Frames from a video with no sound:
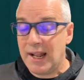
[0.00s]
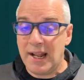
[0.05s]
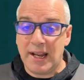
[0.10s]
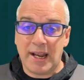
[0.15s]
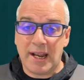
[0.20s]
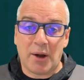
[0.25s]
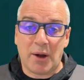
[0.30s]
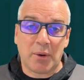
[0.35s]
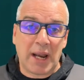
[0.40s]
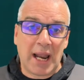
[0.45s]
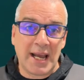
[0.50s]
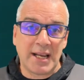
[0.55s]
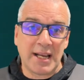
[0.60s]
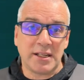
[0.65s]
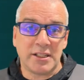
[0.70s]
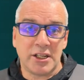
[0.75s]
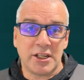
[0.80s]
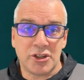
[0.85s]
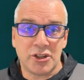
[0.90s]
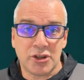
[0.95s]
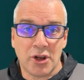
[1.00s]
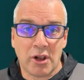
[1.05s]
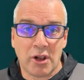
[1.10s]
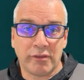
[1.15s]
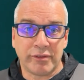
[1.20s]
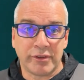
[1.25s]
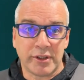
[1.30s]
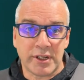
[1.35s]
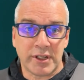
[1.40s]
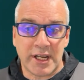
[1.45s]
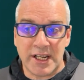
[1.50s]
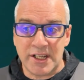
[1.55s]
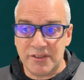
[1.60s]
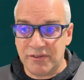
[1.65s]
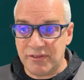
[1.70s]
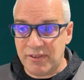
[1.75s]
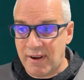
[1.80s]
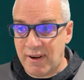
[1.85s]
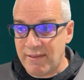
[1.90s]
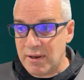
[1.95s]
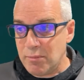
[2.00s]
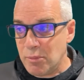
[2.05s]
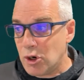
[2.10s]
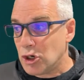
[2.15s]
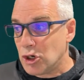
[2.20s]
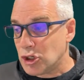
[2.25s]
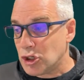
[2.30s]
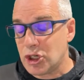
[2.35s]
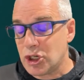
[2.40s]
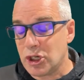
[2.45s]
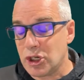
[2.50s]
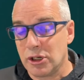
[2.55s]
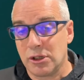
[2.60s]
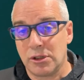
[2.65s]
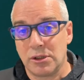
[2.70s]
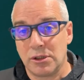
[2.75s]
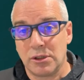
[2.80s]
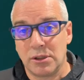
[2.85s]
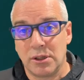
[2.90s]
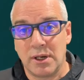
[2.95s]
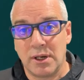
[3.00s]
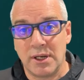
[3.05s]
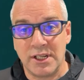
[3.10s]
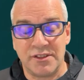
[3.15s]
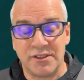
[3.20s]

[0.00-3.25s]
Now clients in Solvent is it's